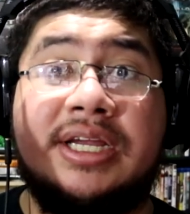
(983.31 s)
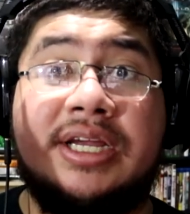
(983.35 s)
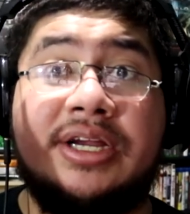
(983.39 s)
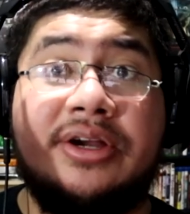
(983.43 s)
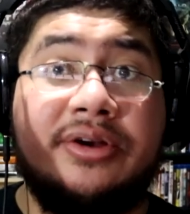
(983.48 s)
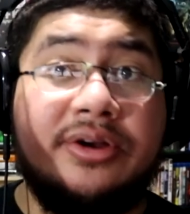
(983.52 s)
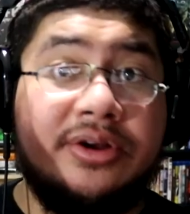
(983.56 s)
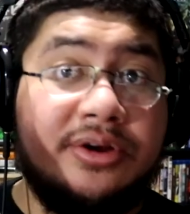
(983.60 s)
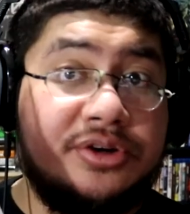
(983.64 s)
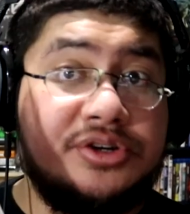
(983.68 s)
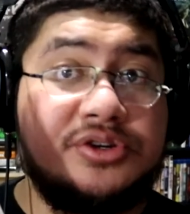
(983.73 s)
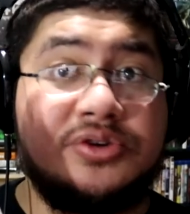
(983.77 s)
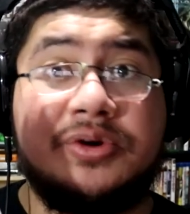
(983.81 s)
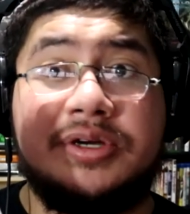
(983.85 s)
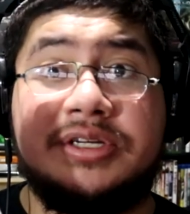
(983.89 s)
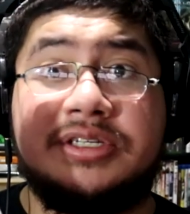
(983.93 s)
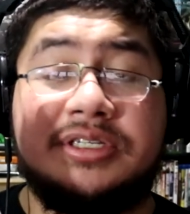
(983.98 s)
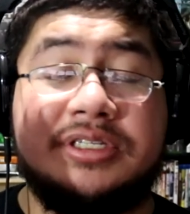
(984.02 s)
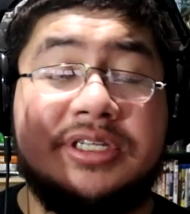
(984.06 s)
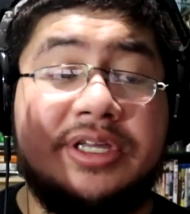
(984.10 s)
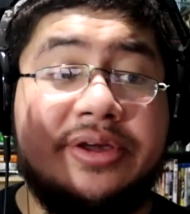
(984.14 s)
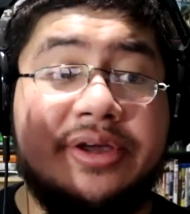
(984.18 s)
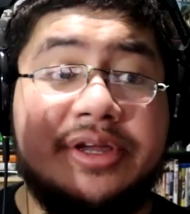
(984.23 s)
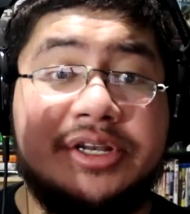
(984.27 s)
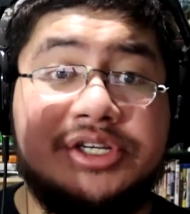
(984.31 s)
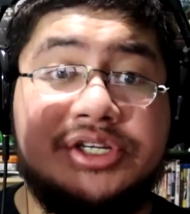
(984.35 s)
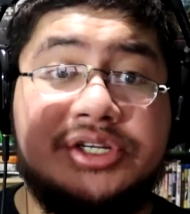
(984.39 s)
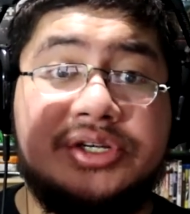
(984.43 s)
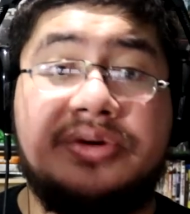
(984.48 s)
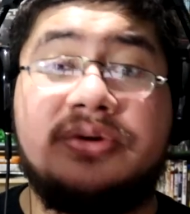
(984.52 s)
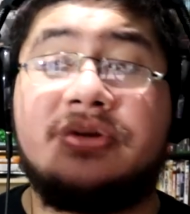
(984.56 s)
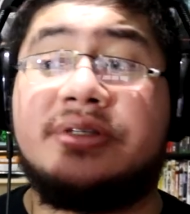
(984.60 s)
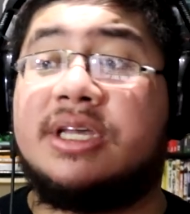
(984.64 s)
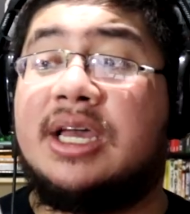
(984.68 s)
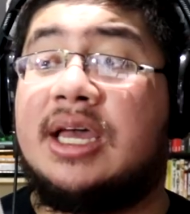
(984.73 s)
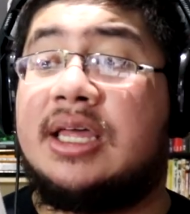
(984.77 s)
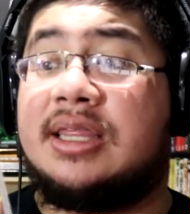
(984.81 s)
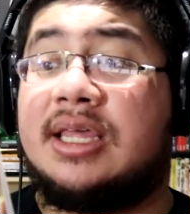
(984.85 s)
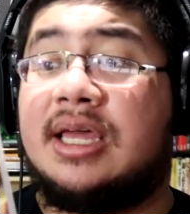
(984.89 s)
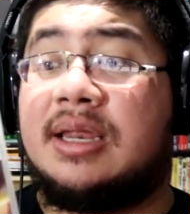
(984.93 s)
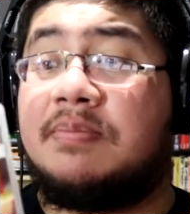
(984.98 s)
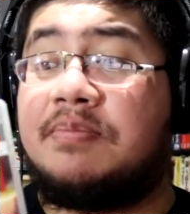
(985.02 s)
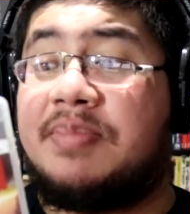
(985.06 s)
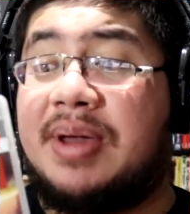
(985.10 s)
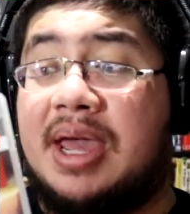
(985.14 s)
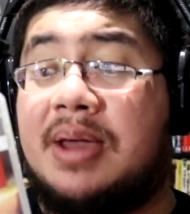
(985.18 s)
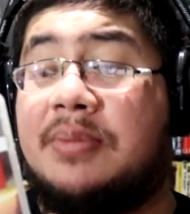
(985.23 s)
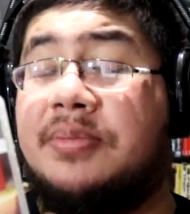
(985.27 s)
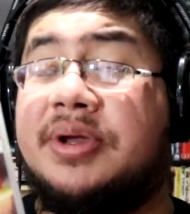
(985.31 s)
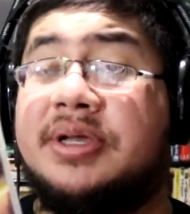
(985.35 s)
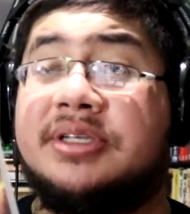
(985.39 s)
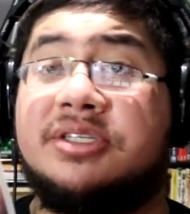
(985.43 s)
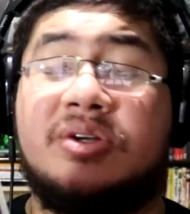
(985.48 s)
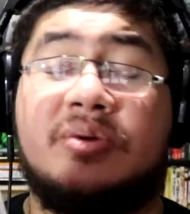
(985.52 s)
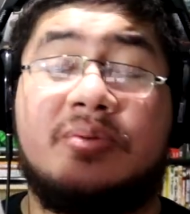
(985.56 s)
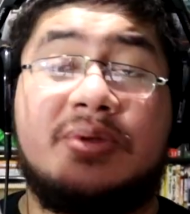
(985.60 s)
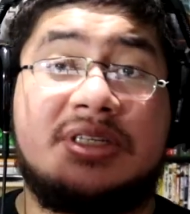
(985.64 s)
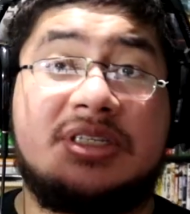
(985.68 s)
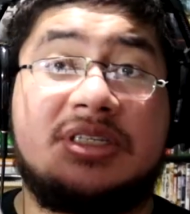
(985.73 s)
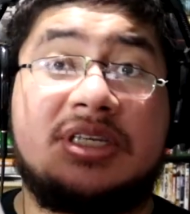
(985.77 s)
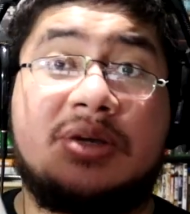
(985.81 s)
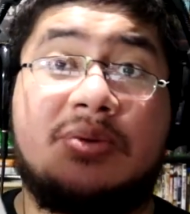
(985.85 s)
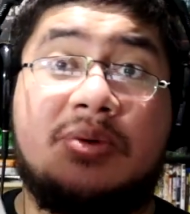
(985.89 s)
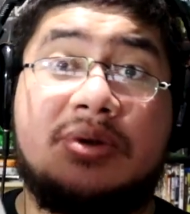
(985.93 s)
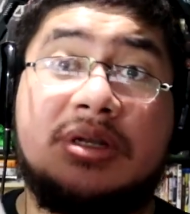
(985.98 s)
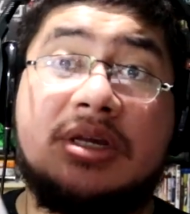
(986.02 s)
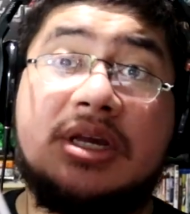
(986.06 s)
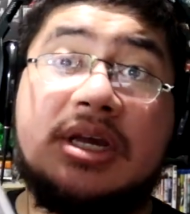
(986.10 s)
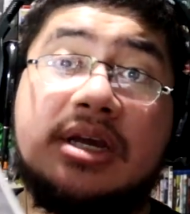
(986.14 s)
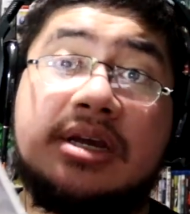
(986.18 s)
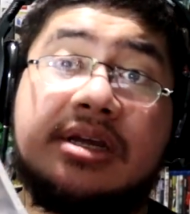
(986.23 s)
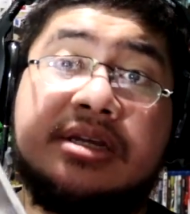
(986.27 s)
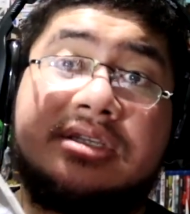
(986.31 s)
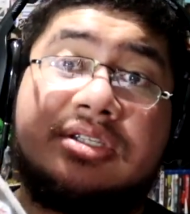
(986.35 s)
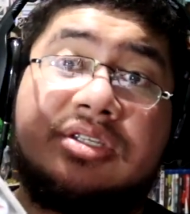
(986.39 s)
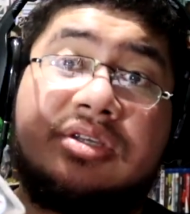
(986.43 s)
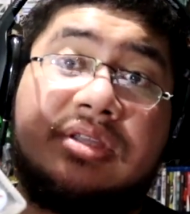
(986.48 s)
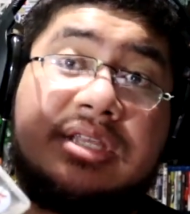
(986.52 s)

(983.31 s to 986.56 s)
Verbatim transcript: Here are your choices that you can choose, and then bam, we can start with the second one.